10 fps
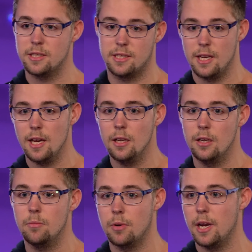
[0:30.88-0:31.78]

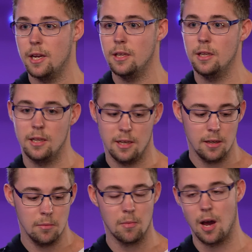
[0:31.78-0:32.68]
celebrate and
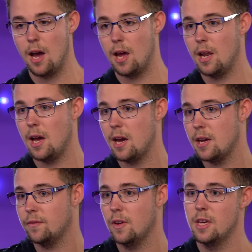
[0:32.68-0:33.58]
live my
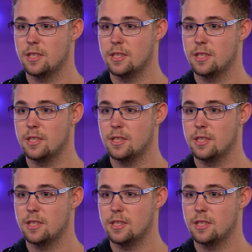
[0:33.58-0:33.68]
life